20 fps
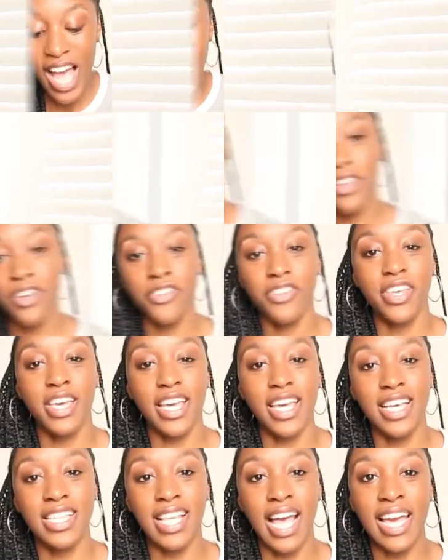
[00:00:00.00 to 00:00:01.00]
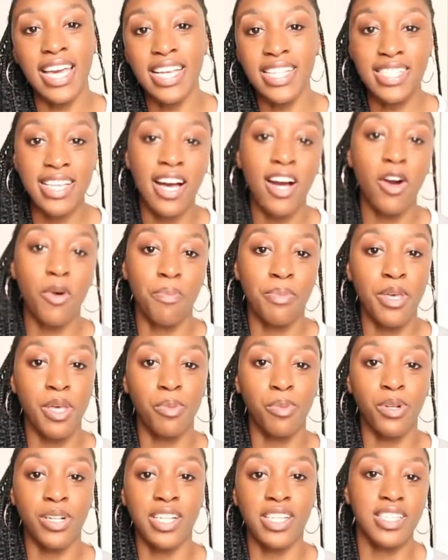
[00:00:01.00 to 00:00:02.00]
Another thing is I get to help
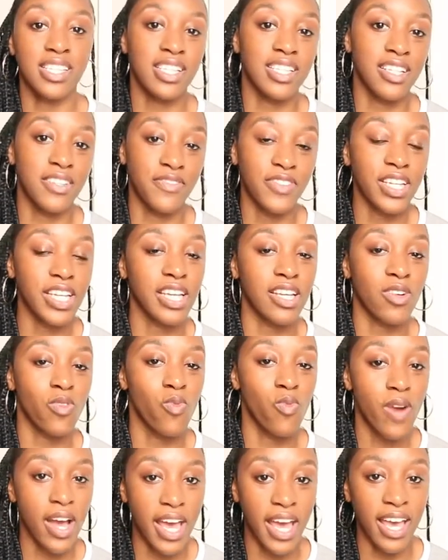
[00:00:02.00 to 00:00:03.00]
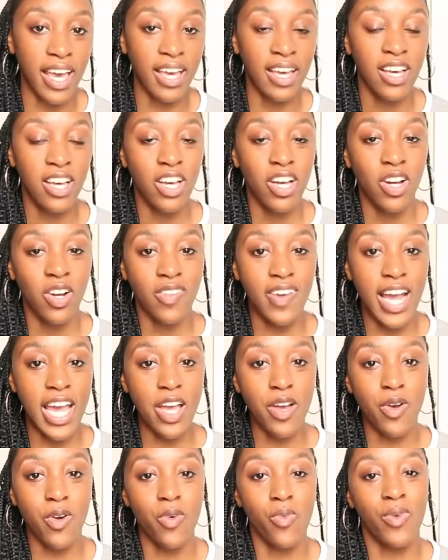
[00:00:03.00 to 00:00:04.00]
people in a significant way,
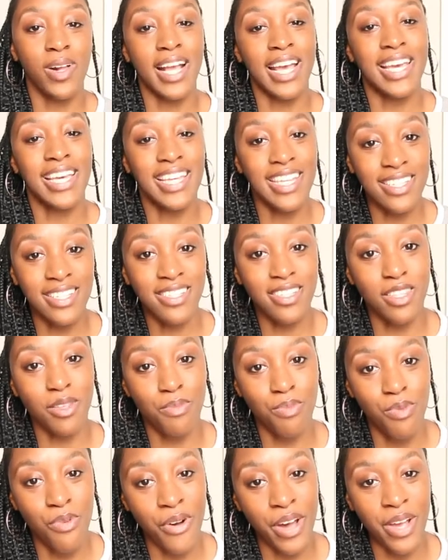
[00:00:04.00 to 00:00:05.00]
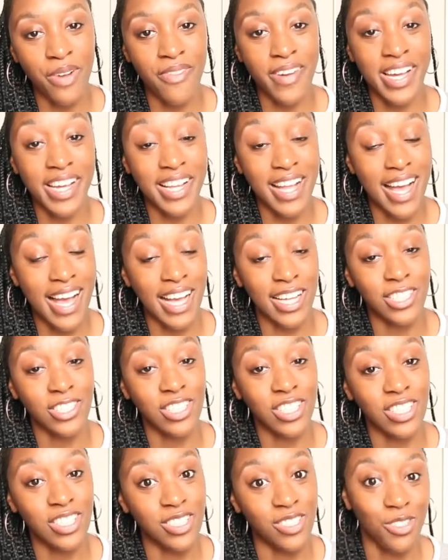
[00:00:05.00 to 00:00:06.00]
right? When I get to the point where I can
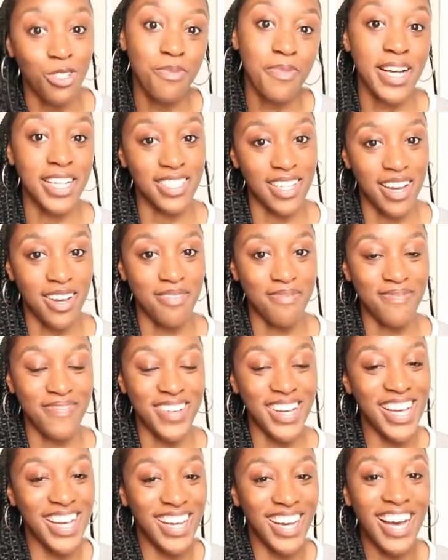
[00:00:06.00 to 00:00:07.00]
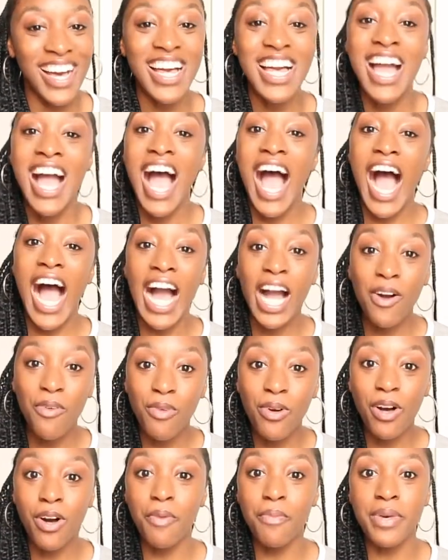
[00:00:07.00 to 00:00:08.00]
actually do my job, I
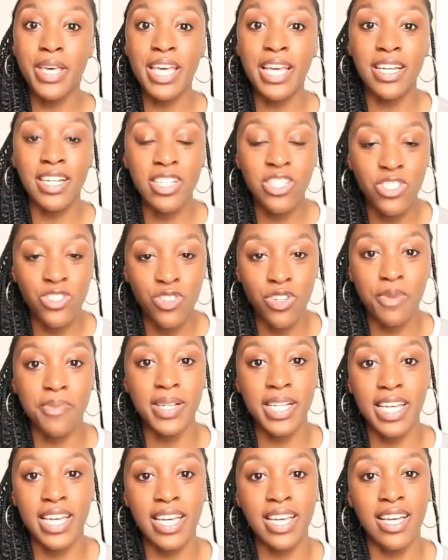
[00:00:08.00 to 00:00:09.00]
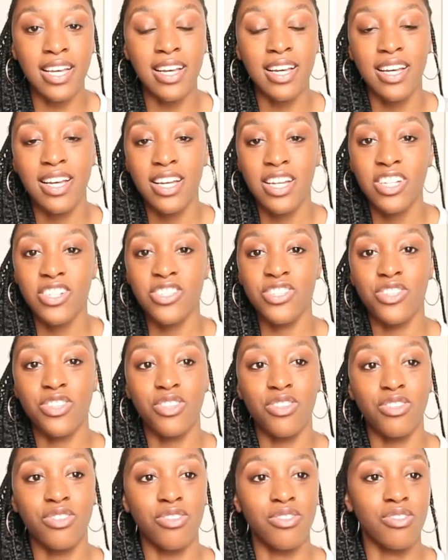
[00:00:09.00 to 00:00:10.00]
will be contributing
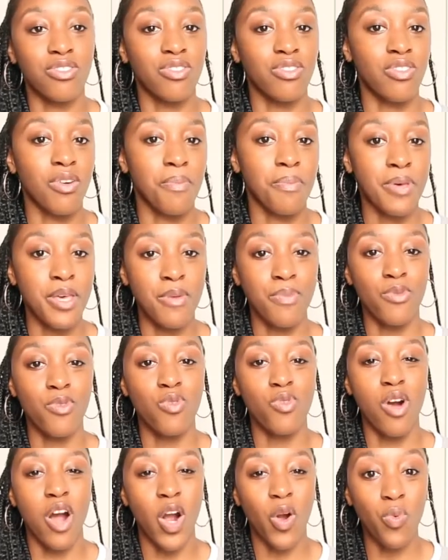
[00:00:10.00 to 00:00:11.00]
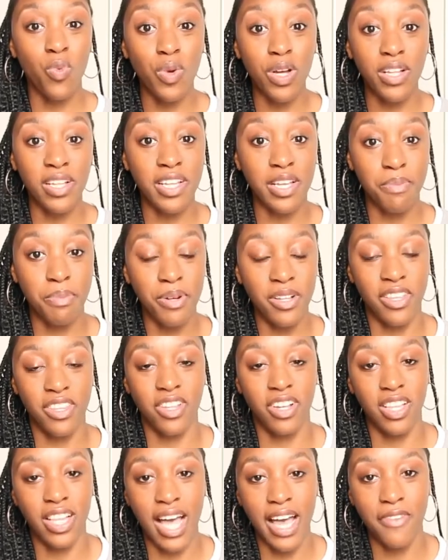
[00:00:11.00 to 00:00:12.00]
to people who are really putting
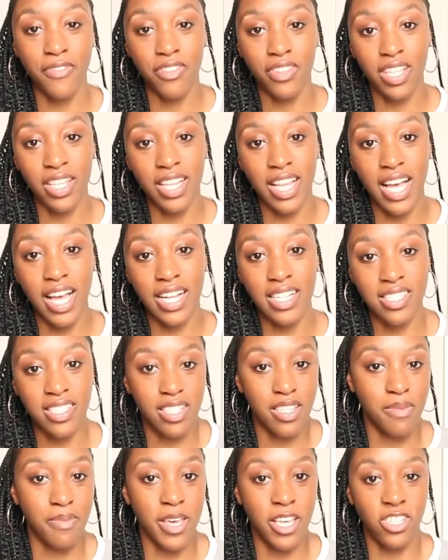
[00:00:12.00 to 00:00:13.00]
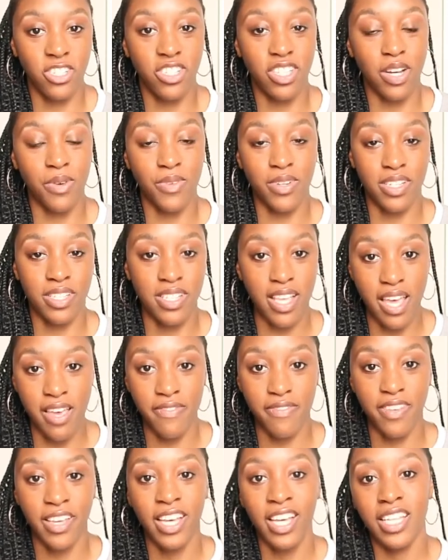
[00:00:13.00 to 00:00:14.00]
their life on the lines to make sure that we're safe,
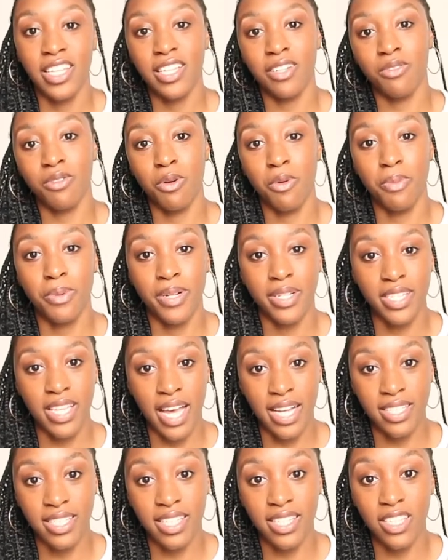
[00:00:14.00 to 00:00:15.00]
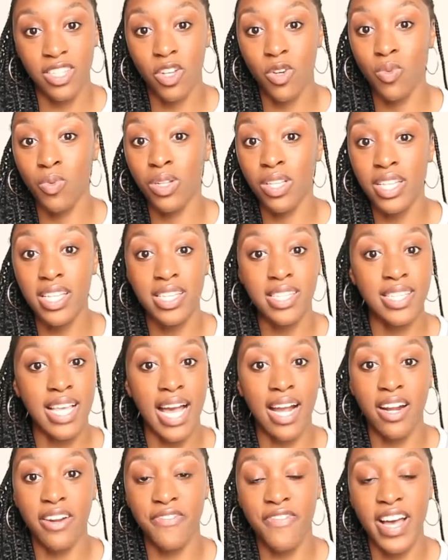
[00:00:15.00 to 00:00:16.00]
that we're protected, that they're really
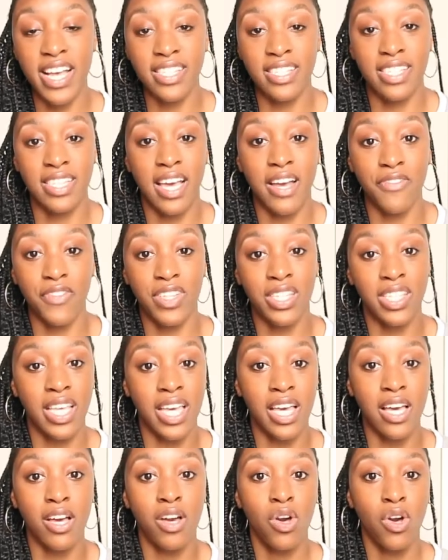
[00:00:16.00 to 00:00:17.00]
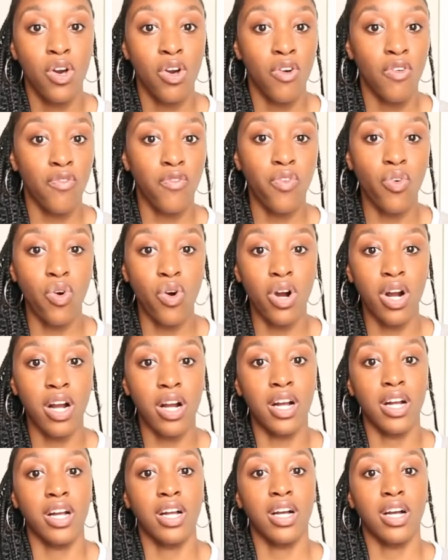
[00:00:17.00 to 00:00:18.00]
sacrificing everything
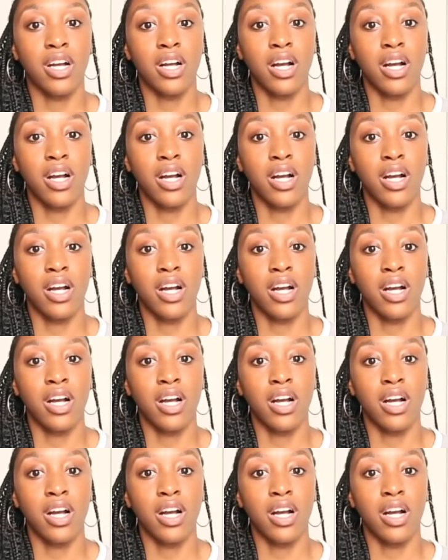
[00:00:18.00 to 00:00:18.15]
for